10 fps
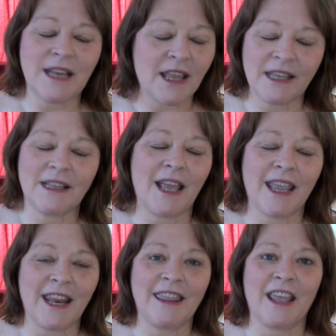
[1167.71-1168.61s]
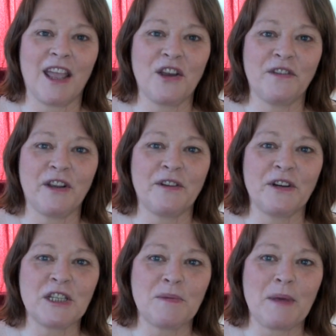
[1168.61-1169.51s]
nothing like anything I could have
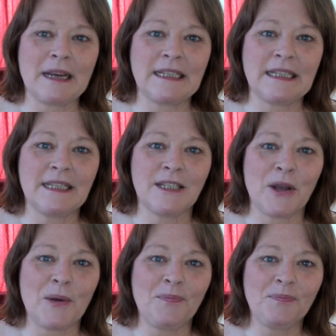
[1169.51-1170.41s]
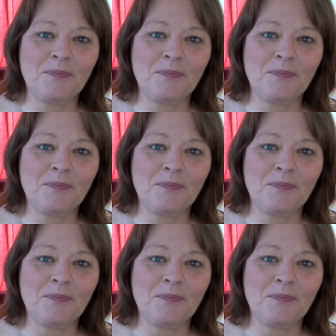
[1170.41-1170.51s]
ever expected. So